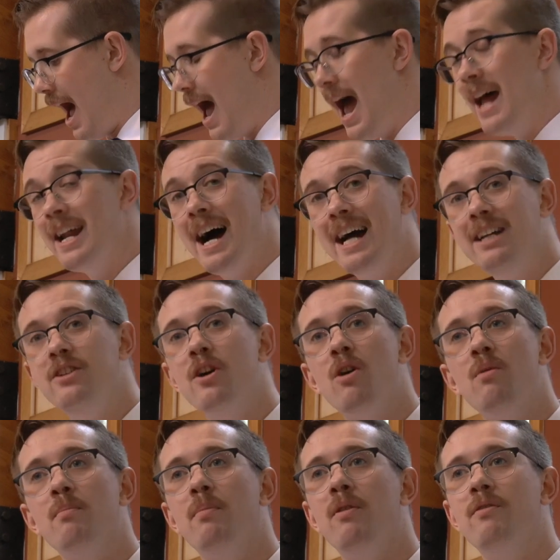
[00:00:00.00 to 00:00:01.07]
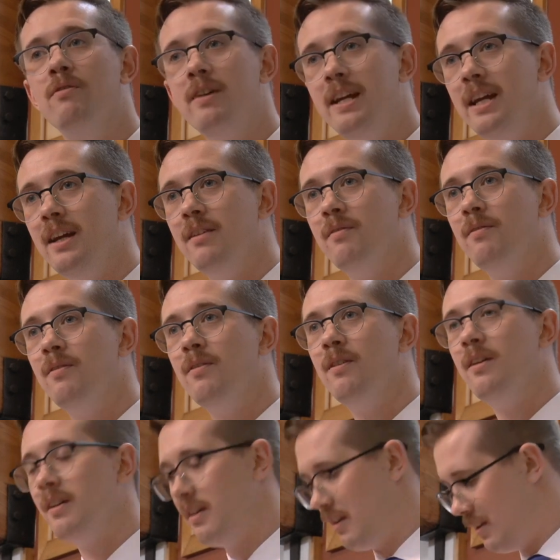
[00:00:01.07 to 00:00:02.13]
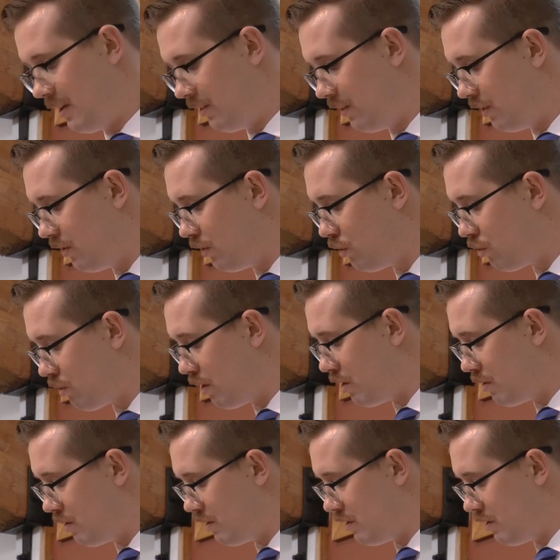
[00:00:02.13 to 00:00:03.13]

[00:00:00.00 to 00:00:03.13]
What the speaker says: And I don't believe this is true.